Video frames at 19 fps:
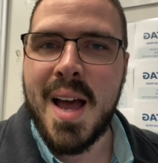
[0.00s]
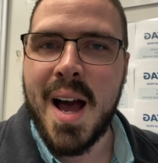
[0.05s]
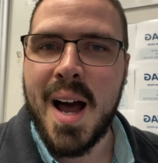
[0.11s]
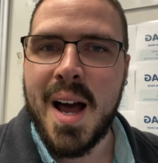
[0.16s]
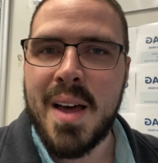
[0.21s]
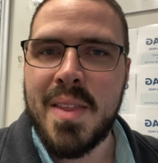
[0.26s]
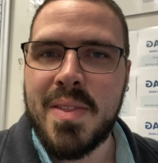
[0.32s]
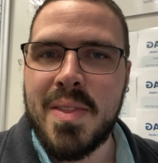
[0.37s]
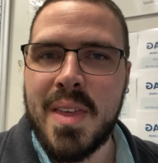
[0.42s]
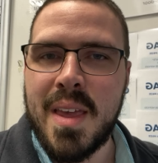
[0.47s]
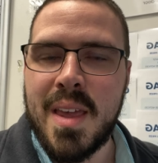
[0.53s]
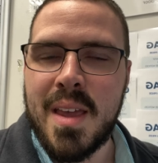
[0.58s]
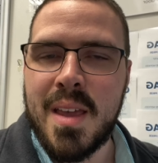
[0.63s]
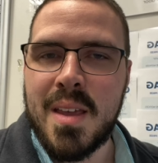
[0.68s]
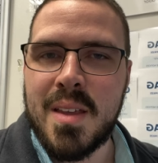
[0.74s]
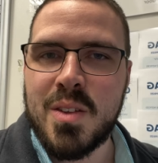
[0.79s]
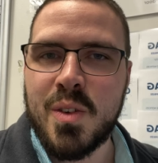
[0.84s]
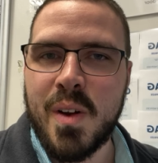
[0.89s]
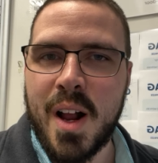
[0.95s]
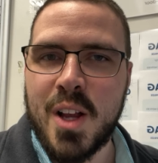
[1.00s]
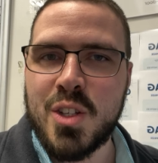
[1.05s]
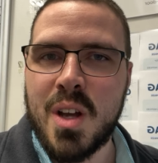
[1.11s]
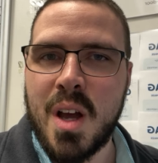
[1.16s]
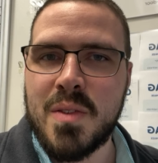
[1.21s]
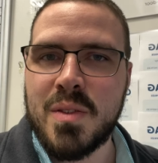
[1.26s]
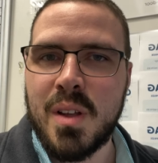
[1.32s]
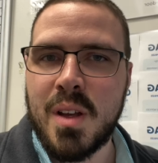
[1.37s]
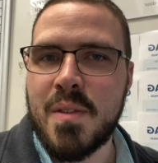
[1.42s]
The
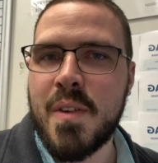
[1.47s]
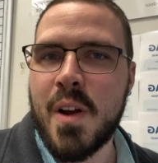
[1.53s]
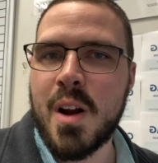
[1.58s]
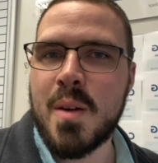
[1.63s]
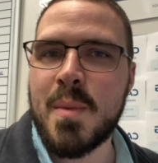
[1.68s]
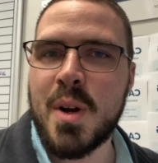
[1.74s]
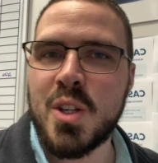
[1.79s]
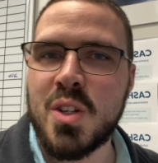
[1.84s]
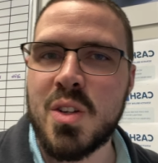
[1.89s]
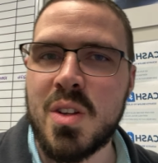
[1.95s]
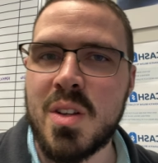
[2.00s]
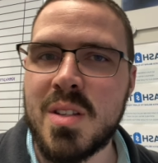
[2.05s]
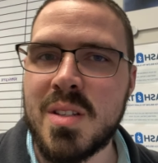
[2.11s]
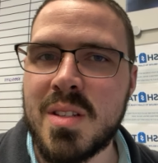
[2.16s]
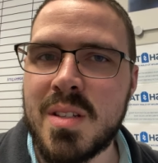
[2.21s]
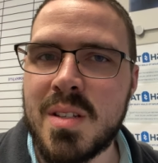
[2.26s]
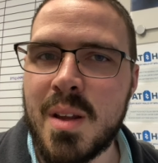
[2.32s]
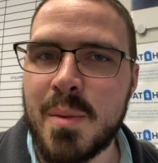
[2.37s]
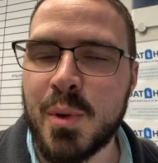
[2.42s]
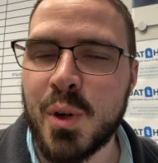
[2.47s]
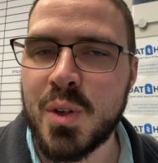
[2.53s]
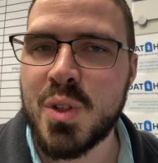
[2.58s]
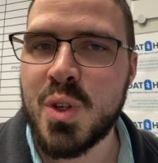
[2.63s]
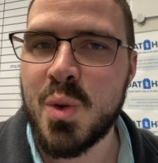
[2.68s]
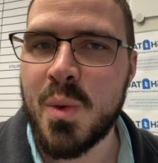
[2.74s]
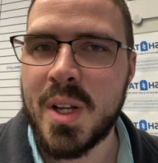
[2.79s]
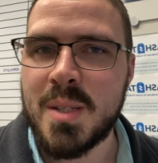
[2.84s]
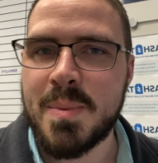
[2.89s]
scratch-offs look very much similar
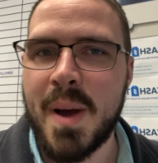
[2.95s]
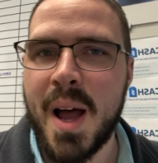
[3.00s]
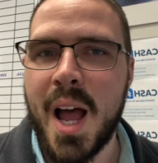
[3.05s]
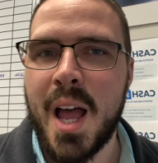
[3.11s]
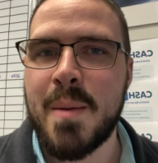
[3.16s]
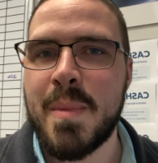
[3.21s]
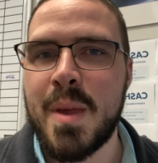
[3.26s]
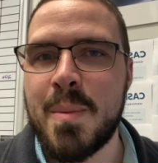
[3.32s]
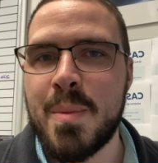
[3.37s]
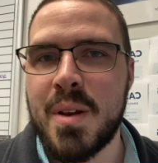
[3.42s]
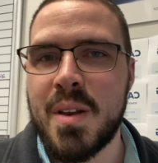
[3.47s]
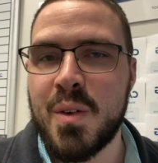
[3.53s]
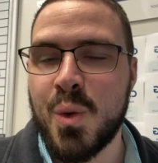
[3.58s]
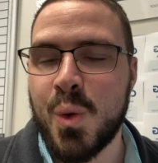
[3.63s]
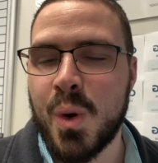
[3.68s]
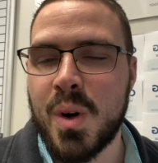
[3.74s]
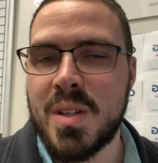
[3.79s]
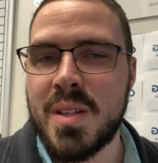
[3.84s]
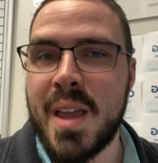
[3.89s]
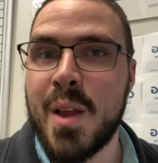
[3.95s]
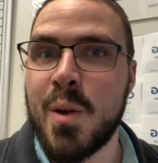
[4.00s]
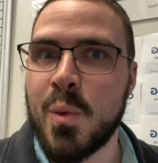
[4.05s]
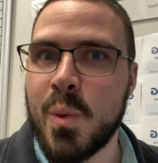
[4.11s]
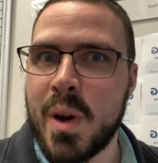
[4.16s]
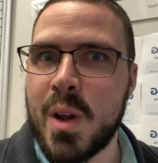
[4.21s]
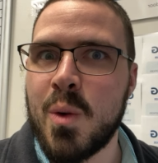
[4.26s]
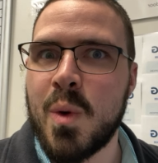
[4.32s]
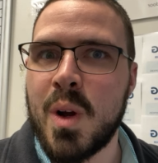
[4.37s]
to what's behind me, but of course a
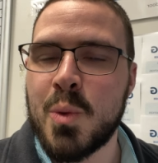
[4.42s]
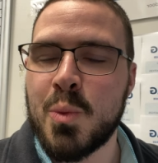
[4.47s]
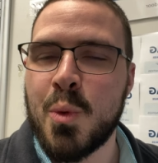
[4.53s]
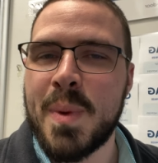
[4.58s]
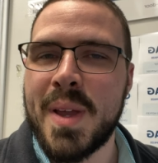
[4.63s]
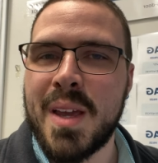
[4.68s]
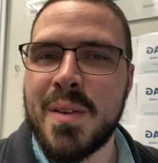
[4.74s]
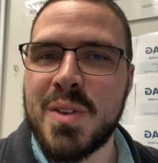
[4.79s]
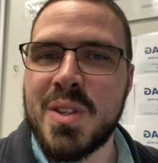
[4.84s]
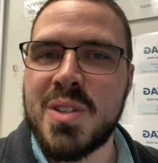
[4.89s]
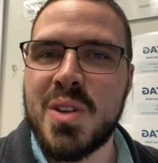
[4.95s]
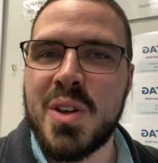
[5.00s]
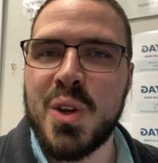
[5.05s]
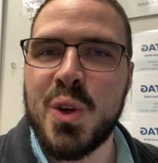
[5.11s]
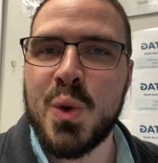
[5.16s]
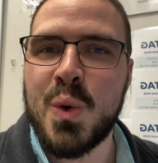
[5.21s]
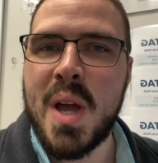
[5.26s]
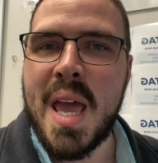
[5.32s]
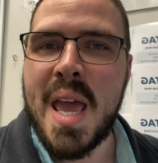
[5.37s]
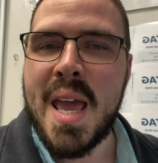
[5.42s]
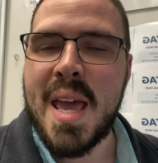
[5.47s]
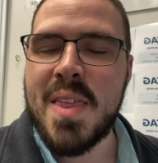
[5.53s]
real one will be given to you.